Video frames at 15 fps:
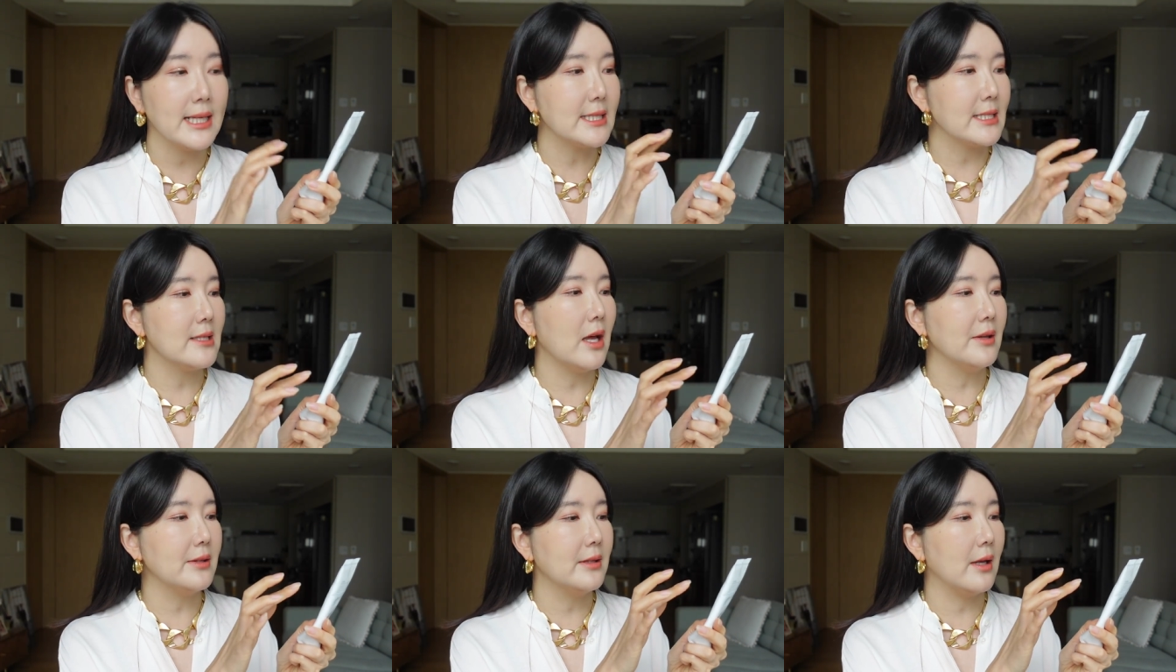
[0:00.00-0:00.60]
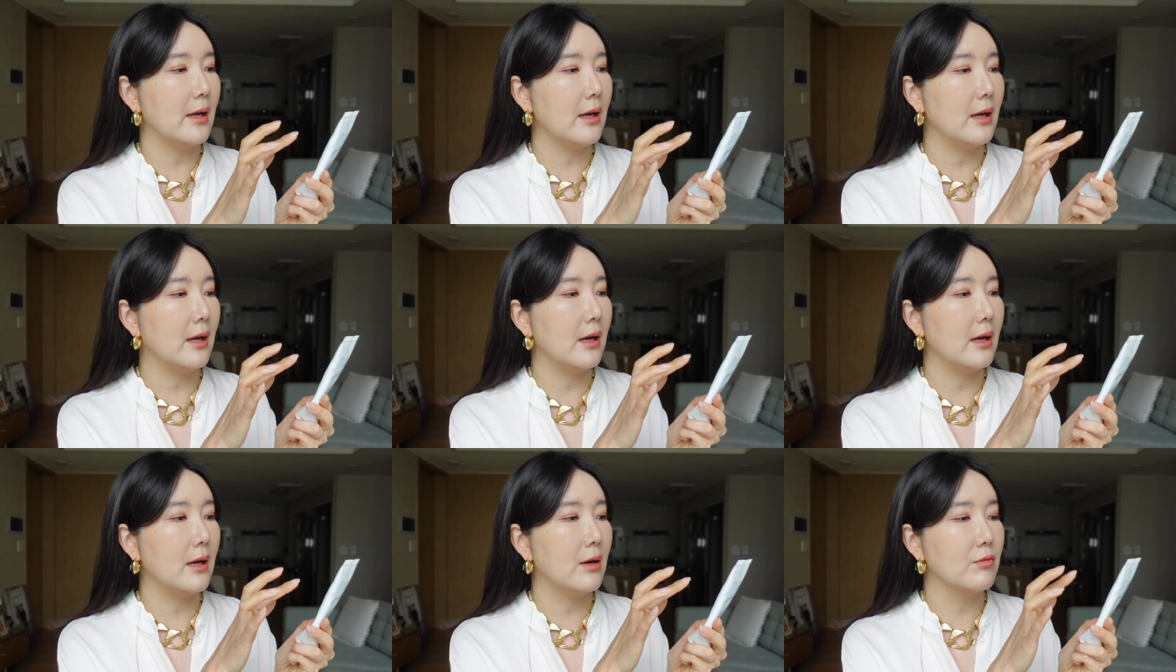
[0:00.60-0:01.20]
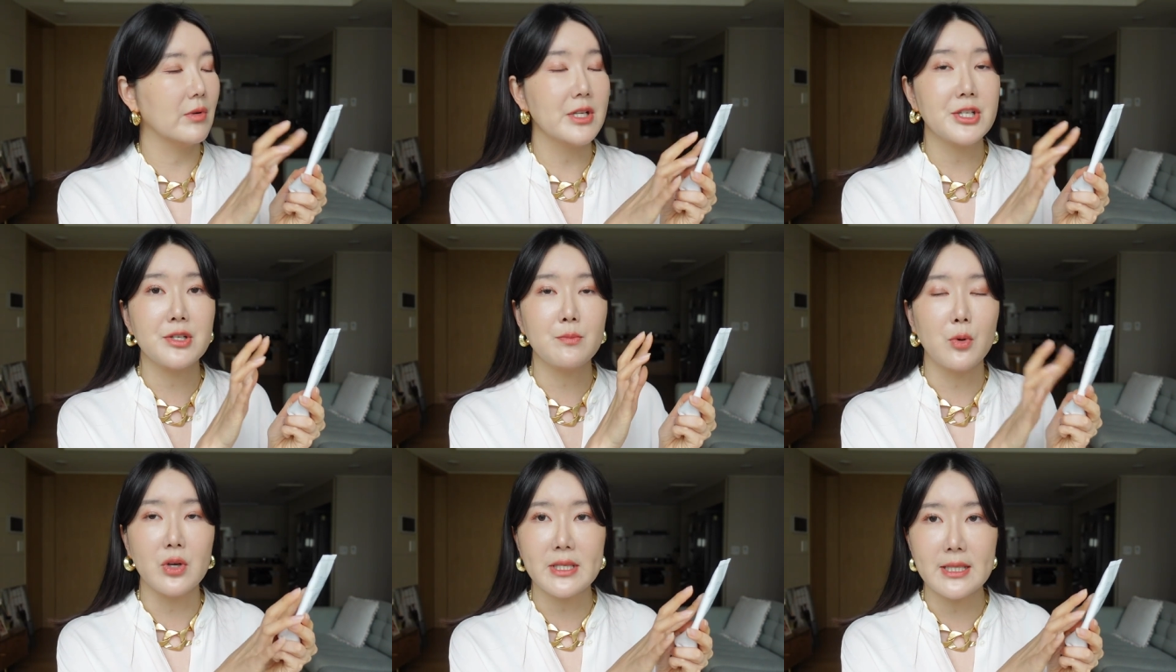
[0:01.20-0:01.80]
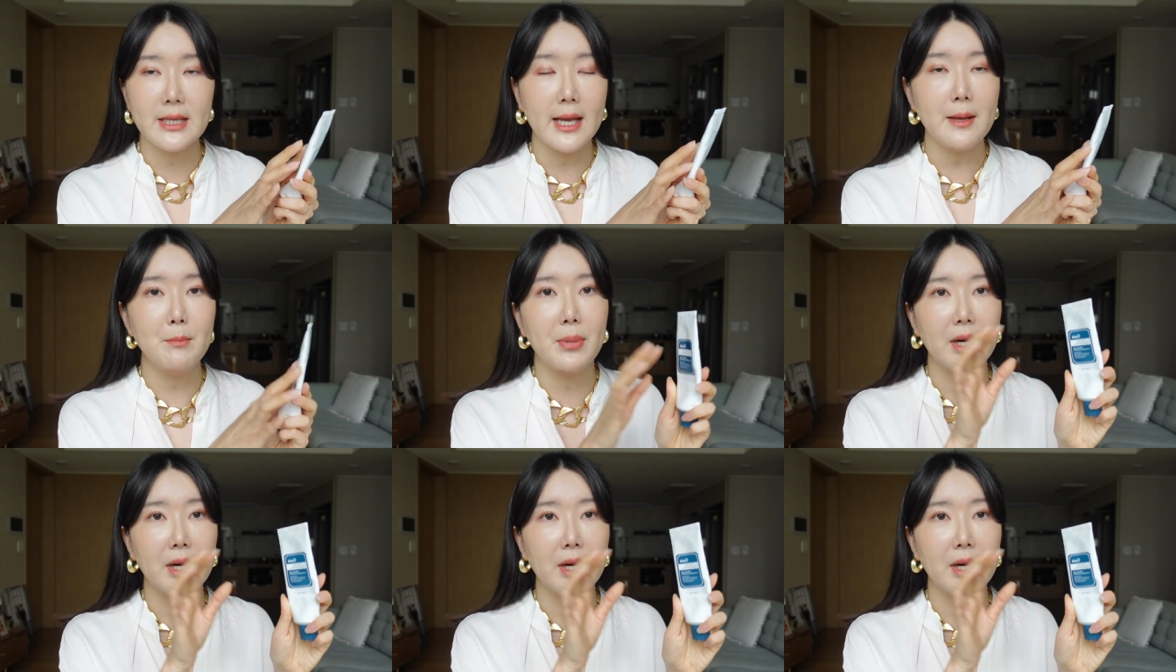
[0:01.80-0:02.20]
it's not the Rich Moist line,